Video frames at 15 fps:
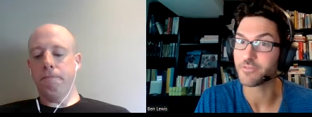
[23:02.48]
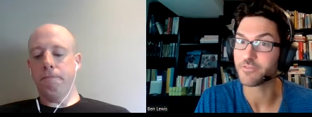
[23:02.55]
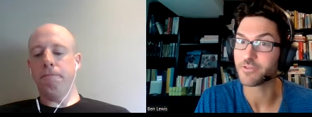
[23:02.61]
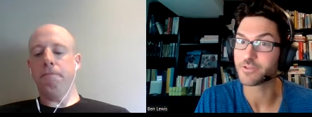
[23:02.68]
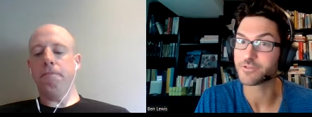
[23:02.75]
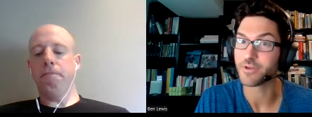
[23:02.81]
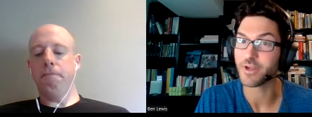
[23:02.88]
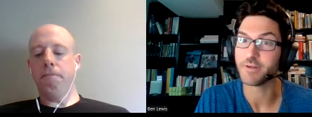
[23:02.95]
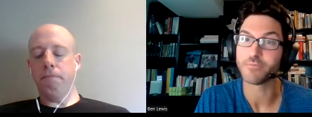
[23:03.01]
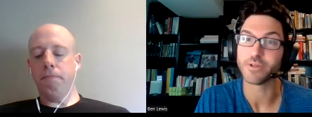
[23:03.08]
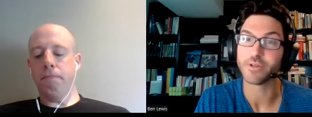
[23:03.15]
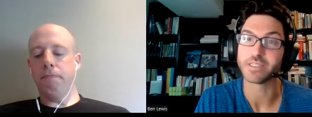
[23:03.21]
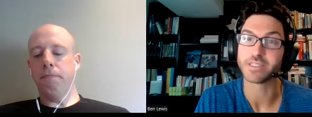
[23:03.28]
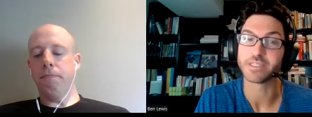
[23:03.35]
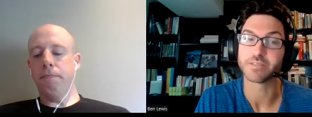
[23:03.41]
Speaker 1: in the first round,
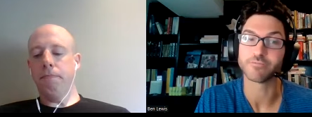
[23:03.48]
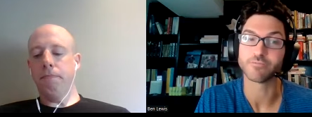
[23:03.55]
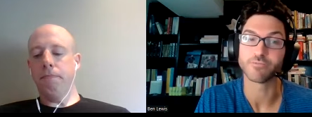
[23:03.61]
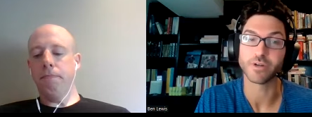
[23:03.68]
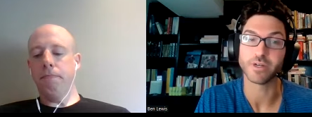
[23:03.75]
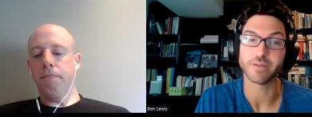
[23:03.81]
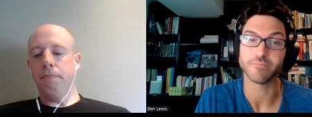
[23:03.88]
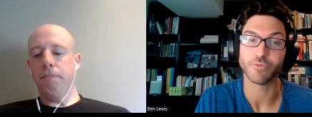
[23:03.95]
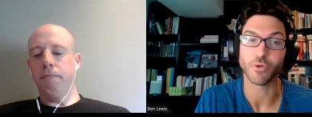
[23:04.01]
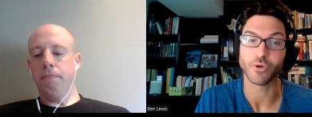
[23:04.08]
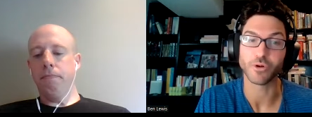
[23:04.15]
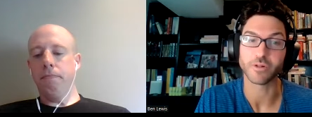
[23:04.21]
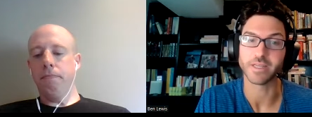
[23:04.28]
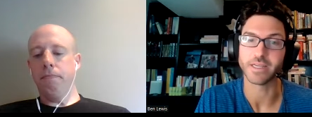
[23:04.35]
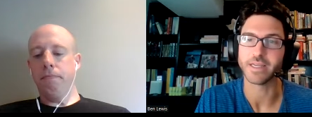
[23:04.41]
plays pretty
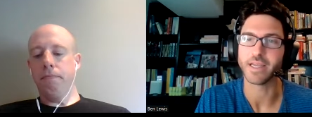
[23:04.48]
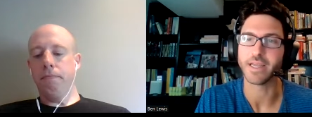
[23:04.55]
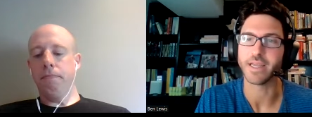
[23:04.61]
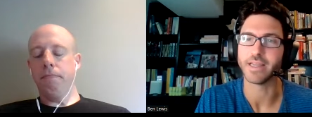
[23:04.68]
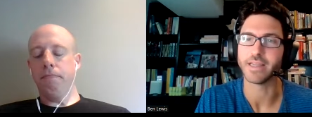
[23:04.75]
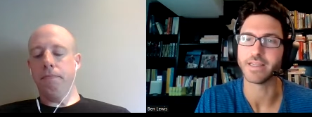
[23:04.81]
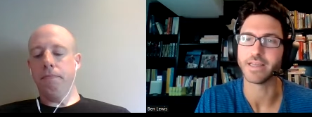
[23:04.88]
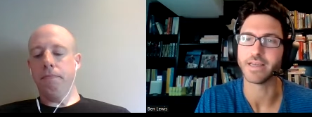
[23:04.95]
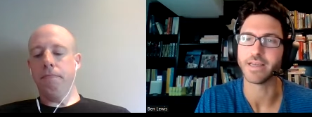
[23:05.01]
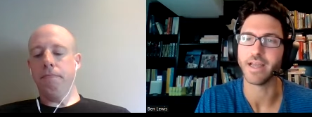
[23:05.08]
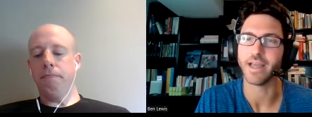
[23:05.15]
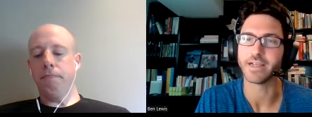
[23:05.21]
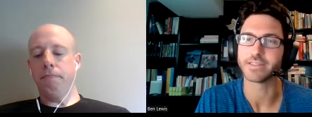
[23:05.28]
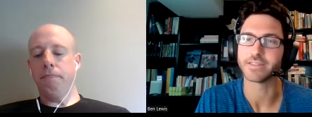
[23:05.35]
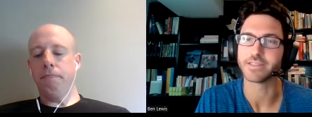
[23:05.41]
poorly and uh,
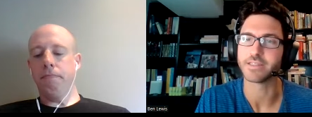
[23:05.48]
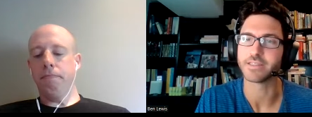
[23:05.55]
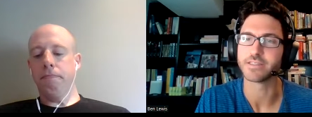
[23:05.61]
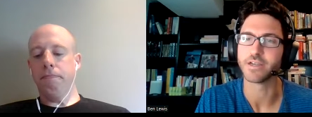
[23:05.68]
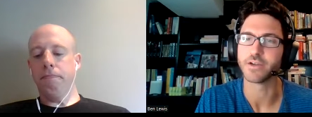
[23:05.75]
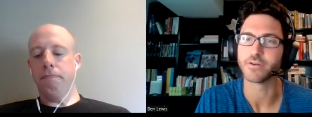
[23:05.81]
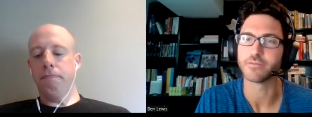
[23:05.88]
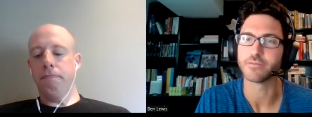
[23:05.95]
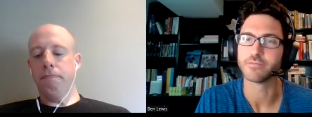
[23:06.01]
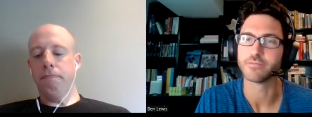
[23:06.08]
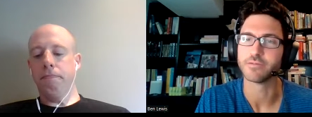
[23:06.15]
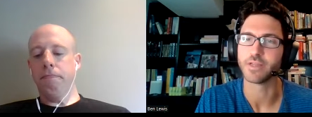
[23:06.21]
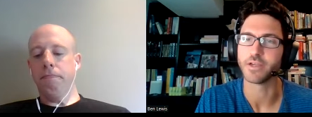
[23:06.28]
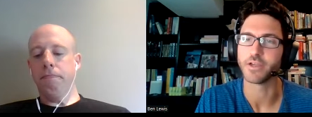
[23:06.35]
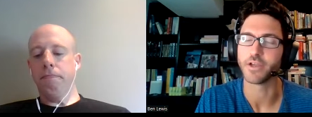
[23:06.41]
exits. So
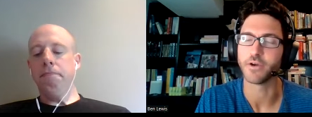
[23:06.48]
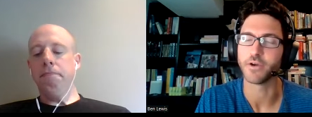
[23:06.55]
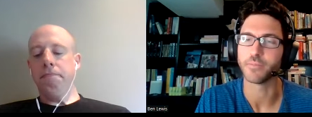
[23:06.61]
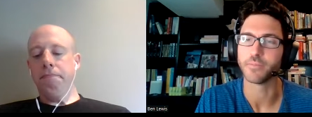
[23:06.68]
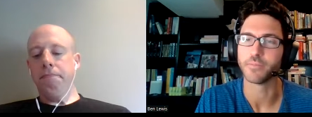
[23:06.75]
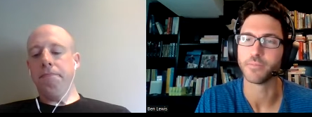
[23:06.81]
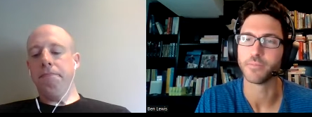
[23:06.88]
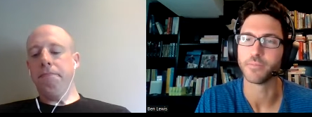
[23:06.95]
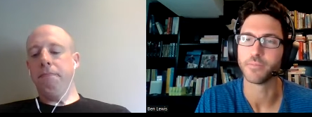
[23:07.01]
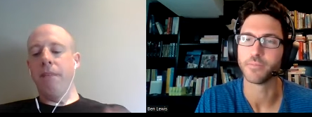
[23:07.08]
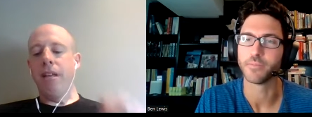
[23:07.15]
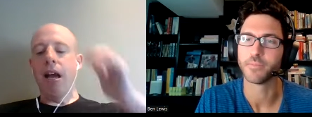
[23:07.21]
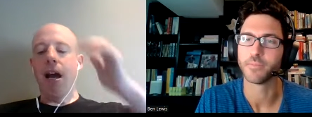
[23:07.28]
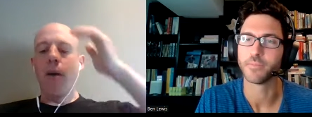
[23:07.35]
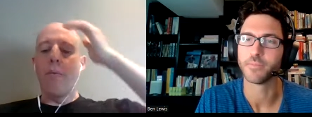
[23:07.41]
there you go.
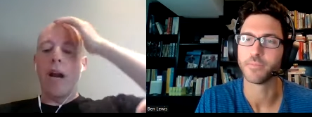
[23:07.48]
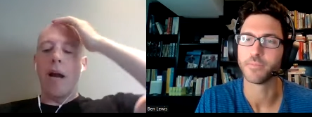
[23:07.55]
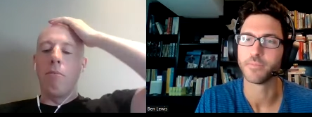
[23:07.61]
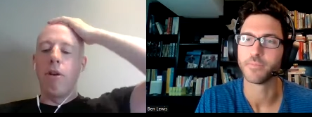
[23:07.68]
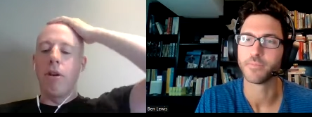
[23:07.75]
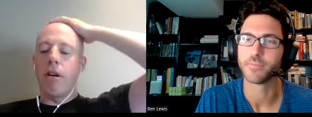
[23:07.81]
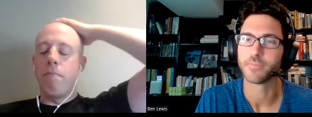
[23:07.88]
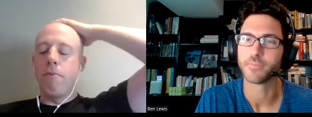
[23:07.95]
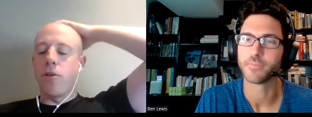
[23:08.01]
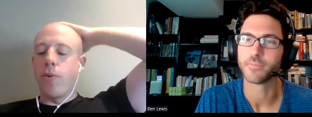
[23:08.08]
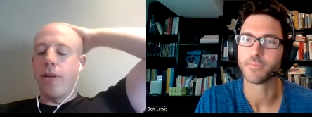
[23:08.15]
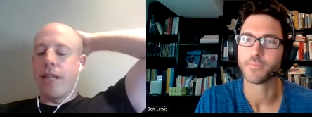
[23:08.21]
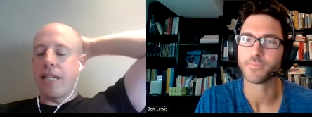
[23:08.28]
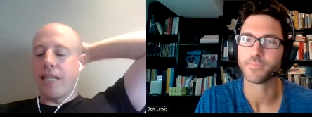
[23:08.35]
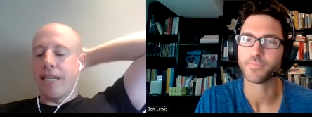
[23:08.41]
Speaker 2: Yeah, when I'm looking between
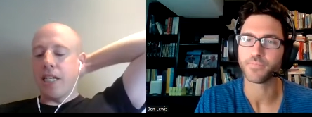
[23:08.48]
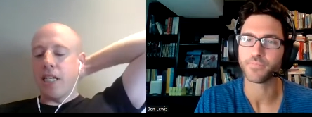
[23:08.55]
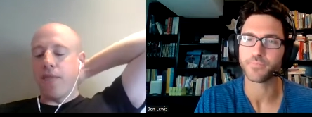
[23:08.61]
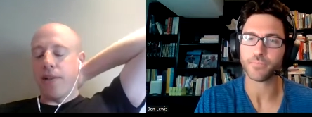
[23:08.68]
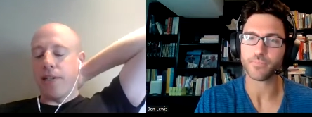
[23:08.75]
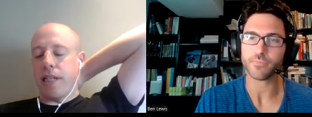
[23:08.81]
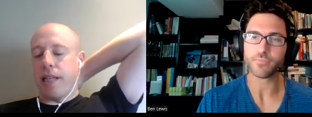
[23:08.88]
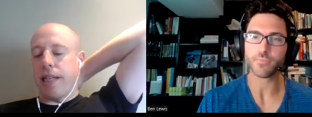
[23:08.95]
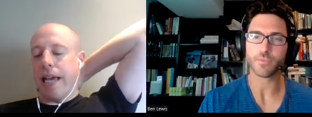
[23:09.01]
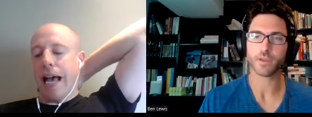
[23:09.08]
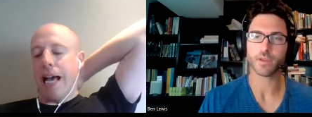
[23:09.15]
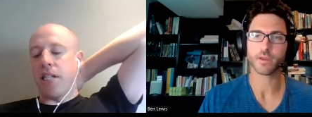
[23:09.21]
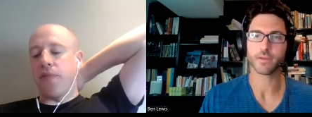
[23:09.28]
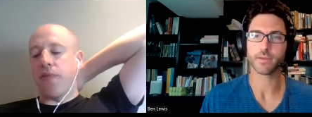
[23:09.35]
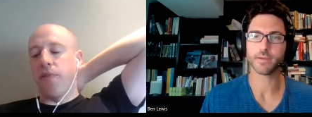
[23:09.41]
the six of us that they
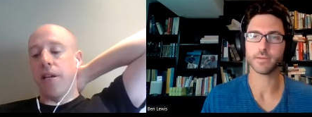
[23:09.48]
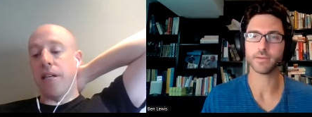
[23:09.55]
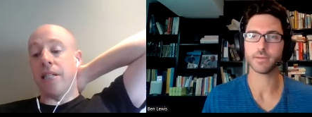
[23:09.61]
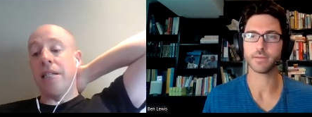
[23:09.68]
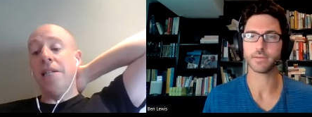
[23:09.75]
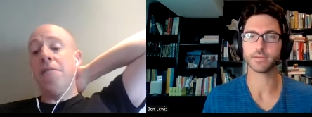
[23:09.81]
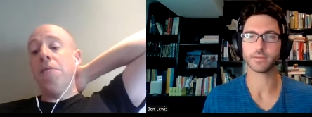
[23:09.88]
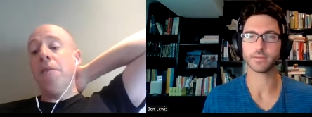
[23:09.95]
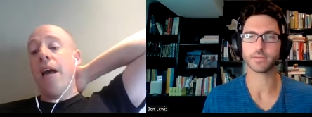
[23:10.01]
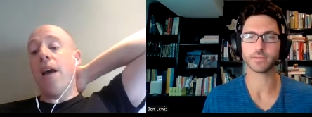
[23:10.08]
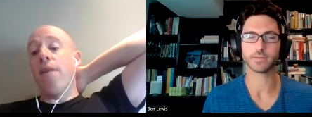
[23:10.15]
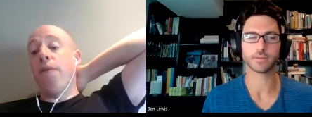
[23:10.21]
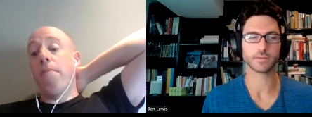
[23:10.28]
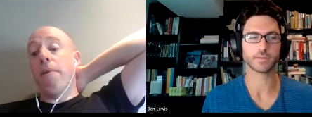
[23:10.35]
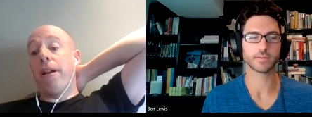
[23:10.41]
asked for this,
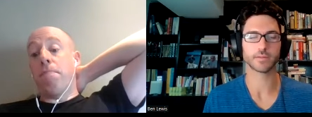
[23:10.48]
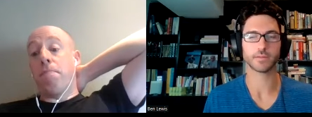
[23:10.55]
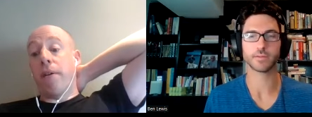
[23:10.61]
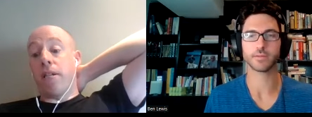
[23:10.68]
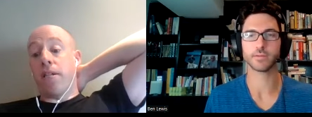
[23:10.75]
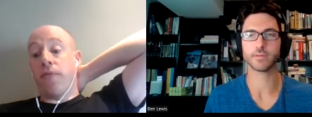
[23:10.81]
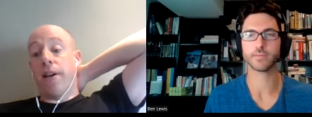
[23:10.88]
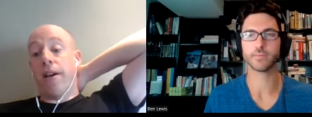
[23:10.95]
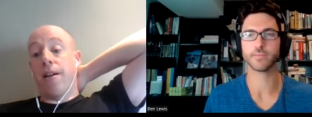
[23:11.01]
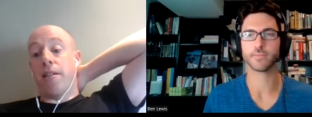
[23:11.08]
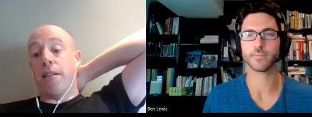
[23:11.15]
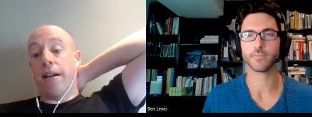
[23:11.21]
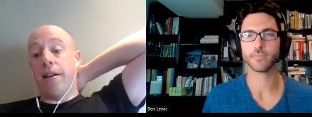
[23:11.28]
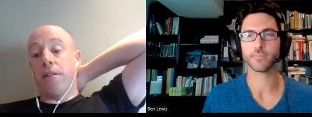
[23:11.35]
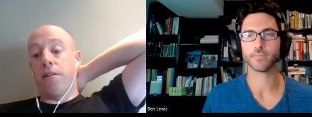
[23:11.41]
everybody picks
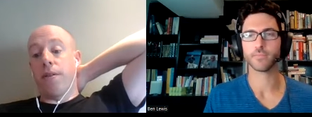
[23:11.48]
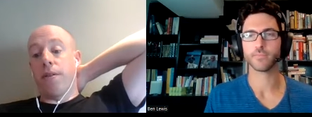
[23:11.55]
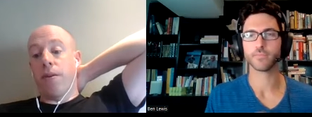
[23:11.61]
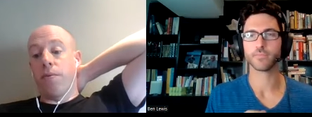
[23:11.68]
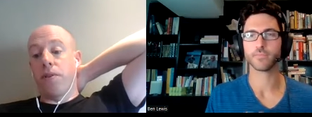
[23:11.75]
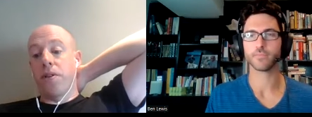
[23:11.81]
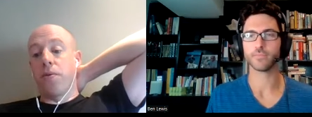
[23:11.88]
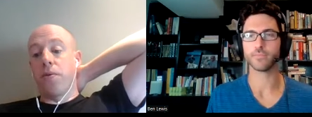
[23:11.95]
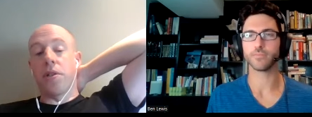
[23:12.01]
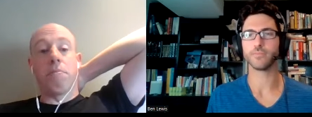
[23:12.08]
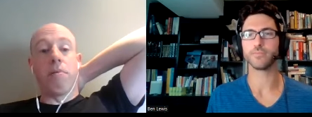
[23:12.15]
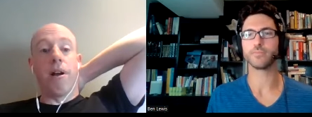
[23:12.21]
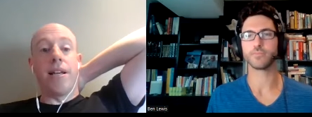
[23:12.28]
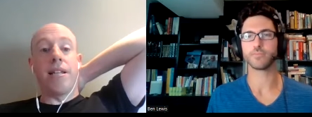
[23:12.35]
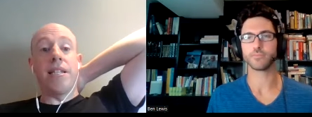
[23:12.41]
Swiatek, so that was no
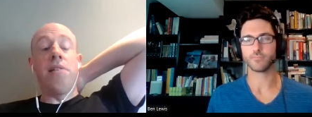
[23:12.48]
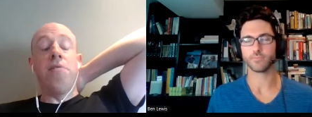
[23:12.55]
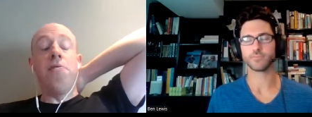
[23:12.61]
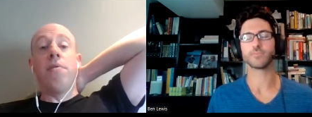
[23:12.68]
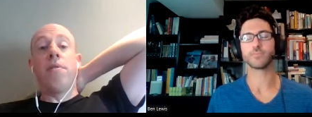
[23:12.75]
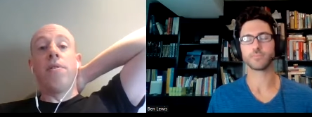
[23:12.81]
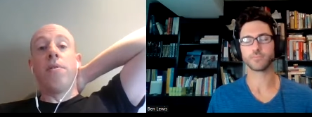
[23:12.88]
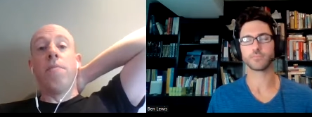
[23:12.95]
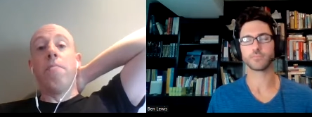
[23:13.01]
surprise. The